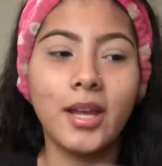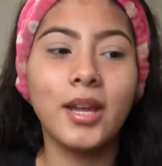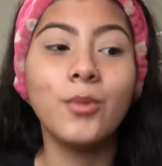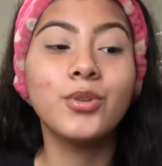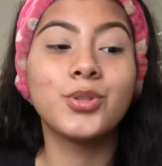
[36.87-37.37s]
Like,
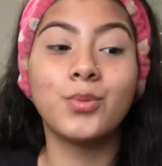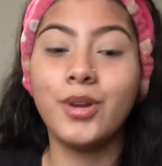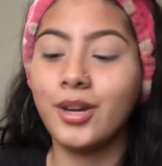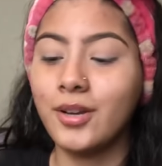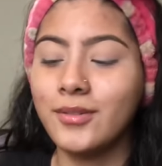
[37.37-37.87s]
it was
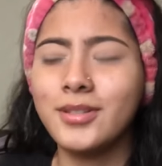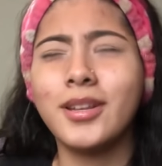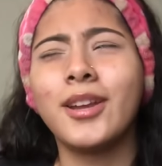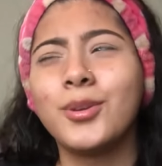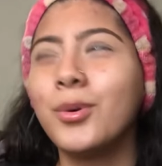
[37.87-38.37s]
weird. I was
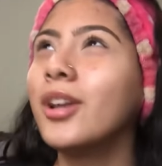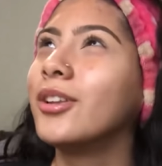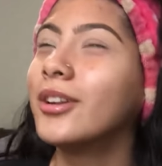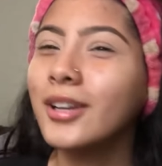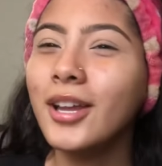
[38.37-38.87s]
like, do I
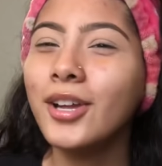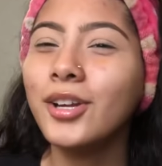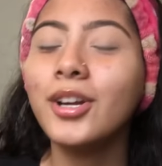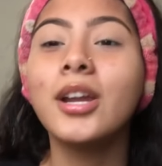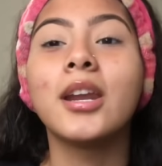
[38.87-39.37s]
look like
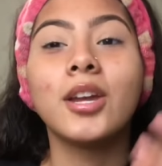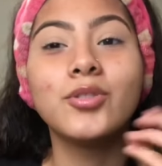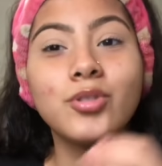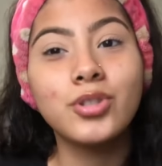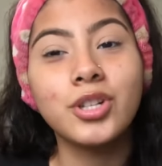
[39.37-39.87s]
her? And I
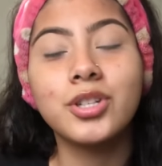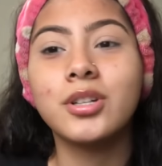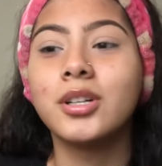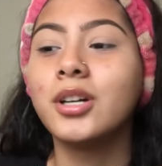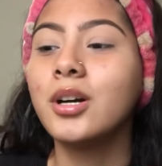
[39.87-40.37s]
used to search
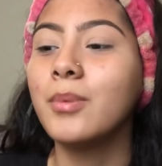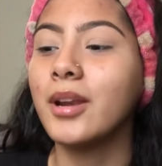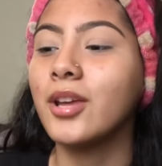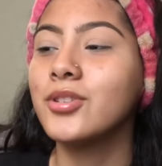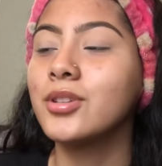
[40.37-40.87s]
her up
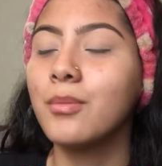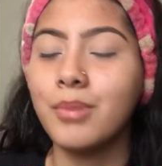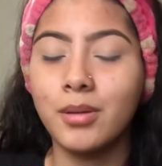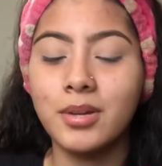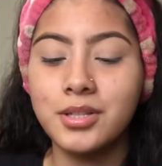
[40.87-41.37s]
and I used to
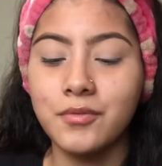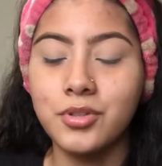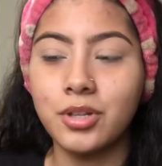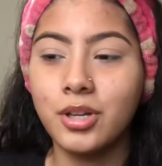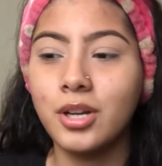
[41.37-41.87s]
compare myself
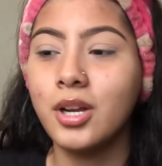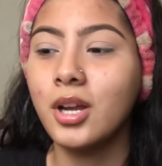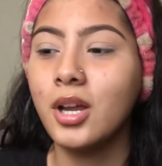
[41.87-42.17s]
to her.